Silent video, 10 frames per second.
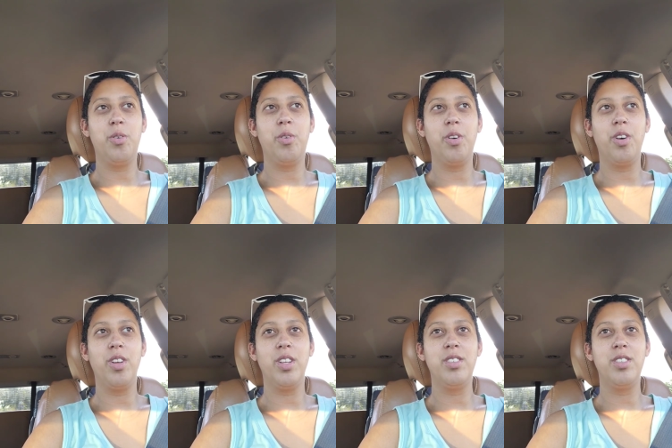or
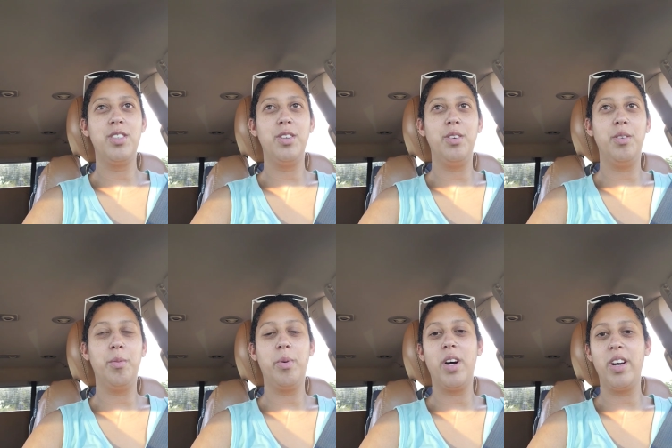listen to
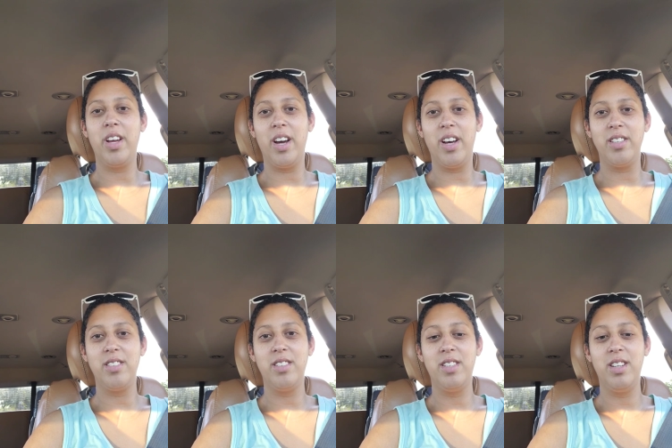a
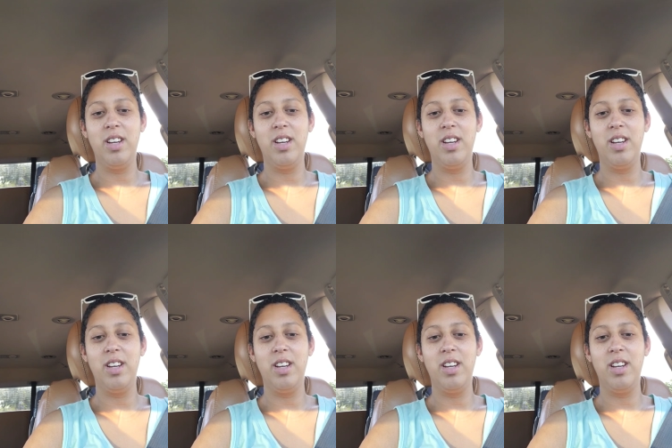podcast.